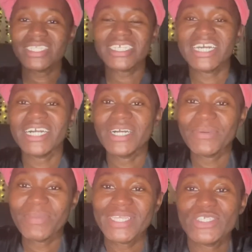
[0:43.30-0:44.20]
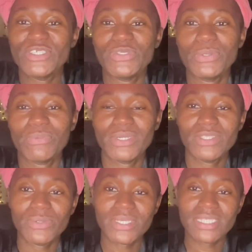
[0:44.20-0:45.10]
to come and just do a
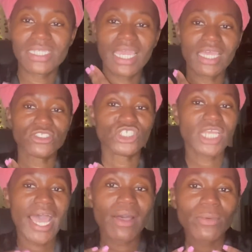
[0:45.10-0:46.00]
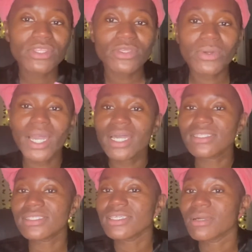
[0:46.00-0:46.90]
retwist and chat with you
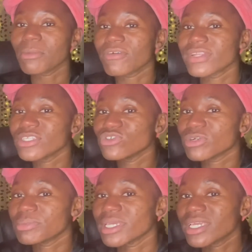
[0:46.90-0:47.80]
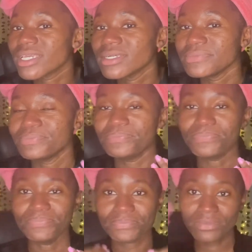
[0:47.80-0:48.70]
guys. See, I'm already dripping
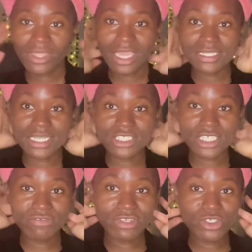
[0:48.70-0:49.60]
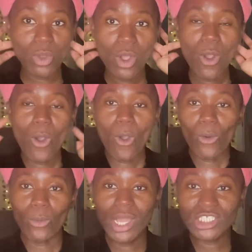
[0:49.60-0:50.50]
because I just finished
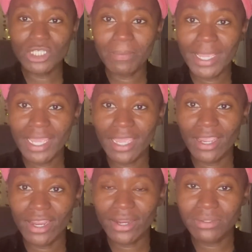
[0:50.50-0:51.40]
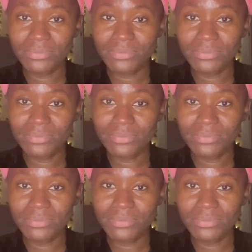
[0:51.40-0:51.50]
washing my hair,